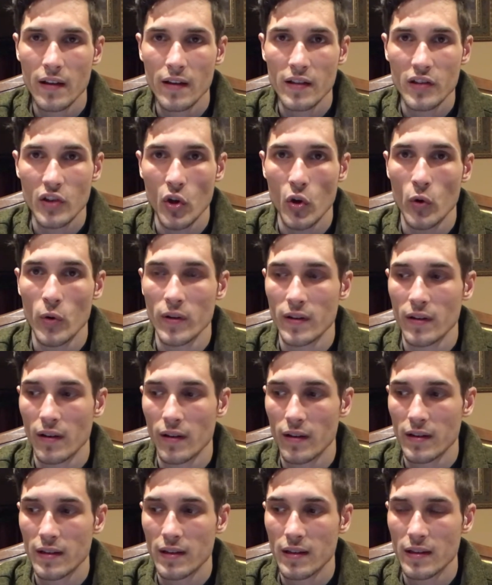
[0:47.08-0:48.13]
So
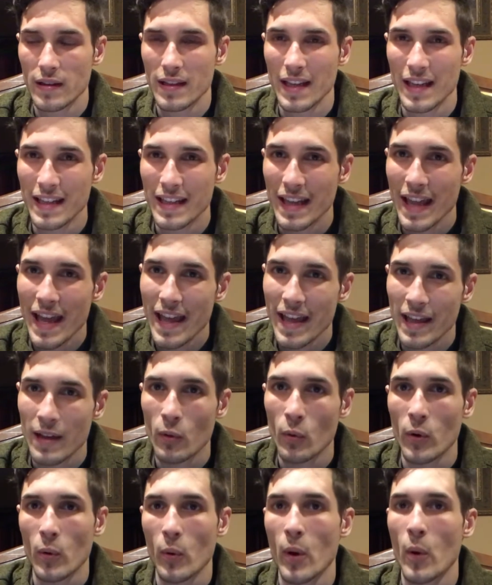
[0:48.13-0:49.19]
today,
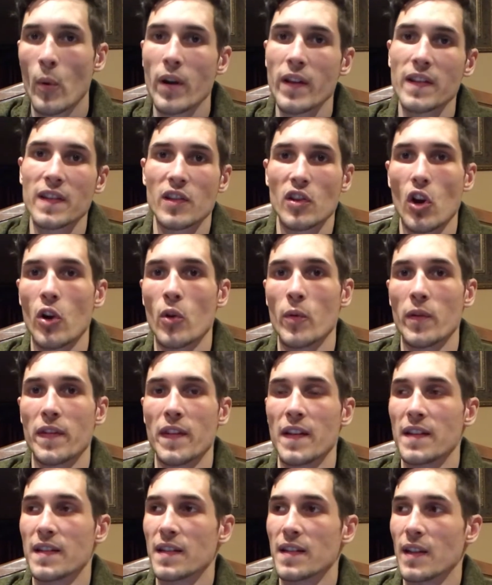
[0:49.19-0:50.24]
where I want to start with
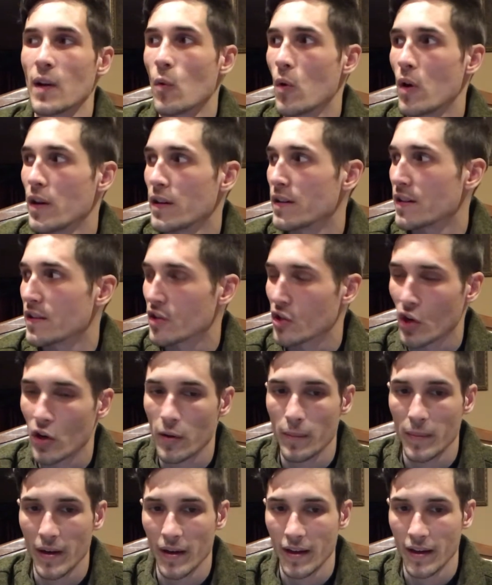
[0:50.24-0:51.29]
this is I want to
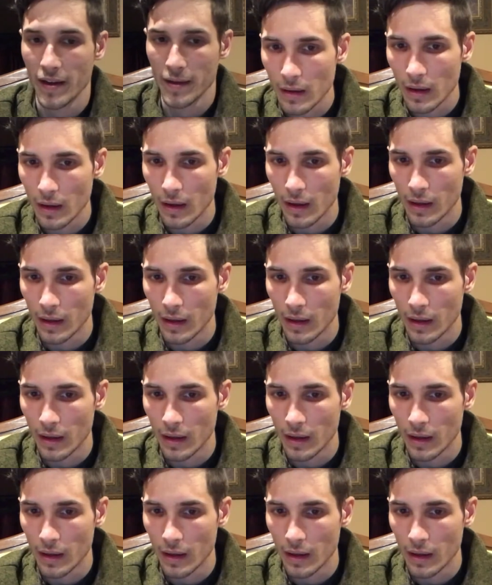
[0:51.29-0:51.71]
start by